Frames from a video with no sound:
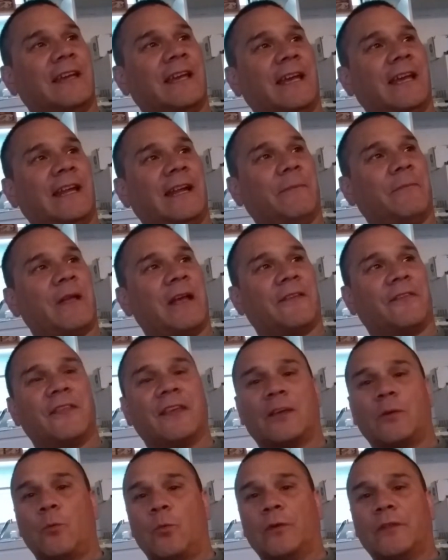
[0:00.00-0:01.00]
And I'm like
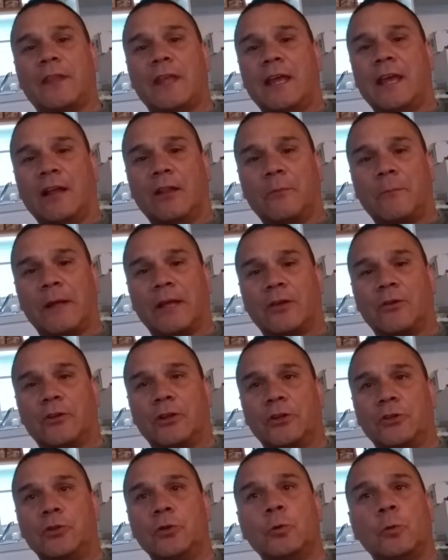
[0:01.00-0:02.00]
thinking, what the hell am I going
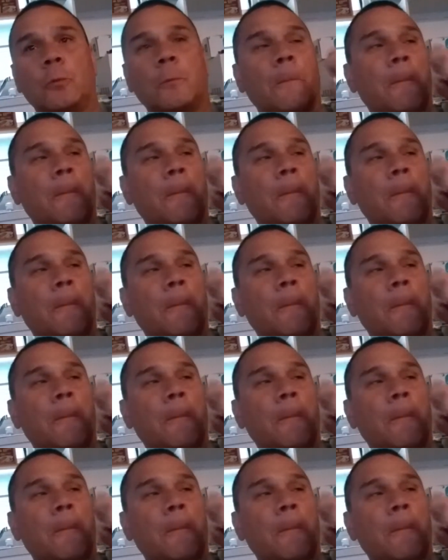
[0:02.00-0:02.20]
to do?